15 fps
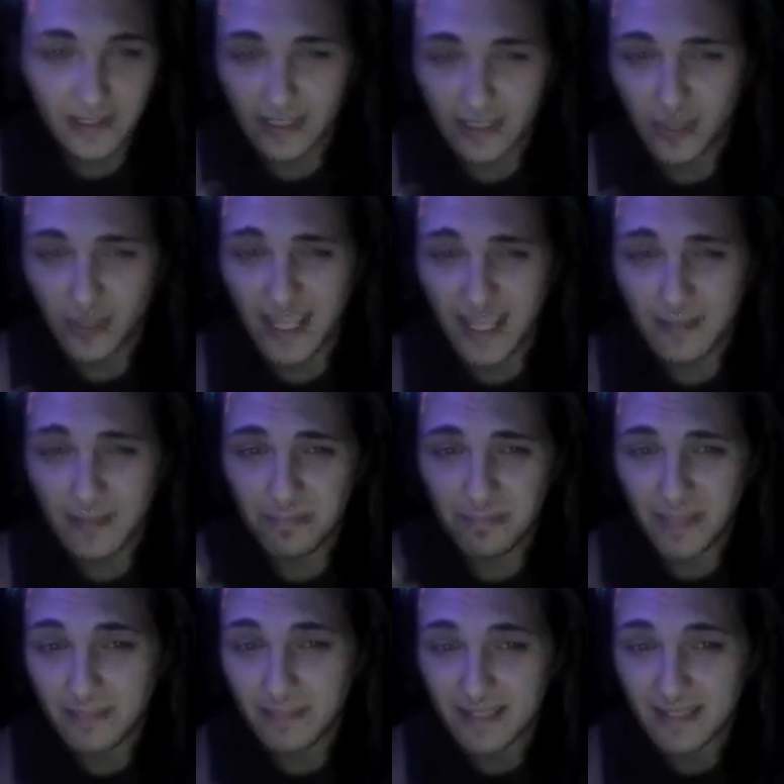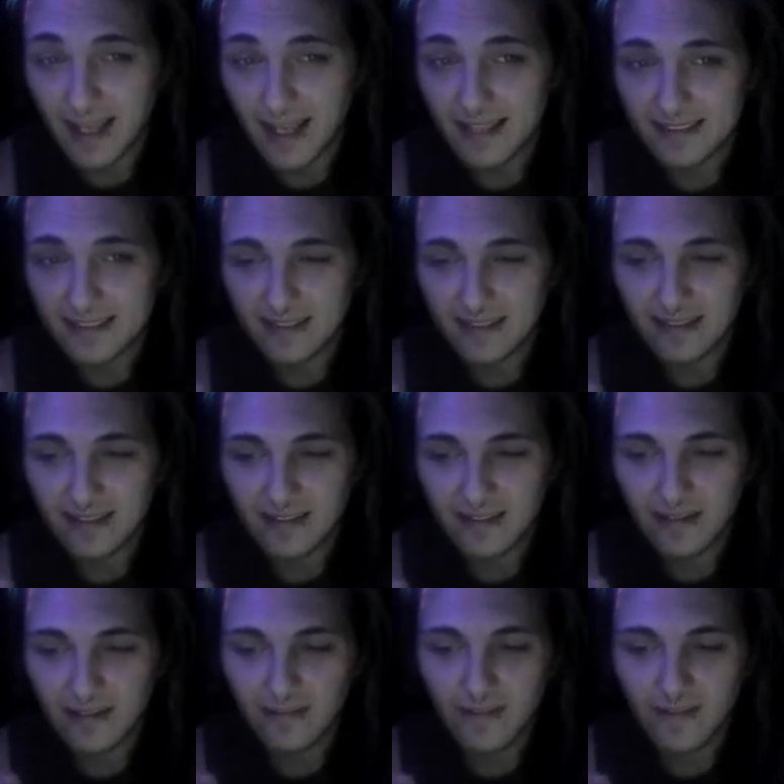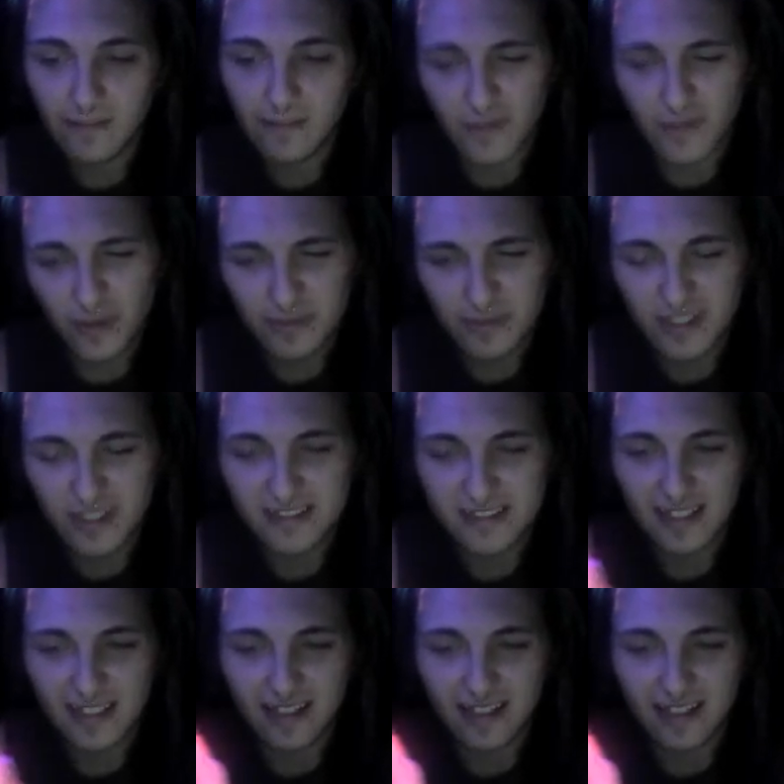Like, you can't pigmentize it, if you know what I'm trying to say.